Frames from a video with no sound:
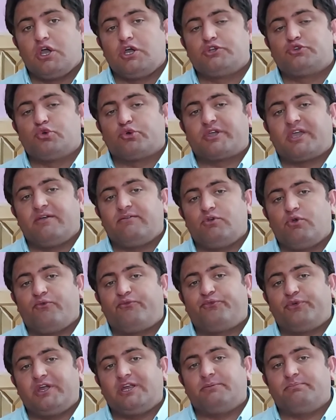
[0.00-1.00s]
to give
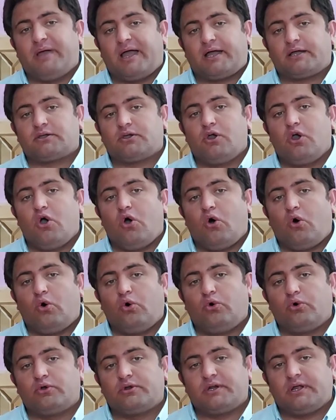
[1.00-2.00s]
you feedback
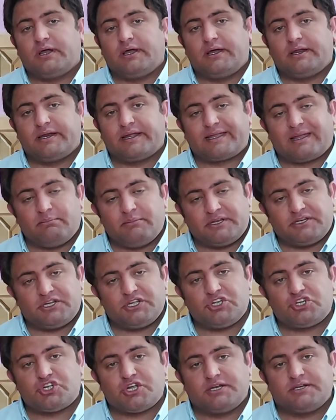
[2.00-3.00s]
or
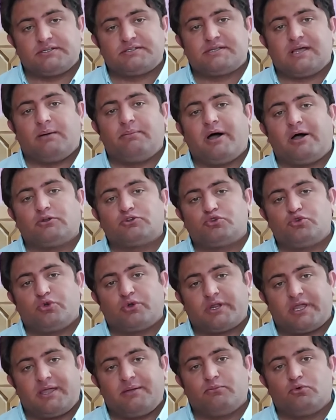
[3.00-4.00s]
recommendations about your
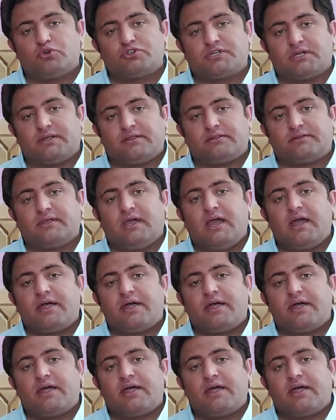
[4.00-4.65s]
emotions,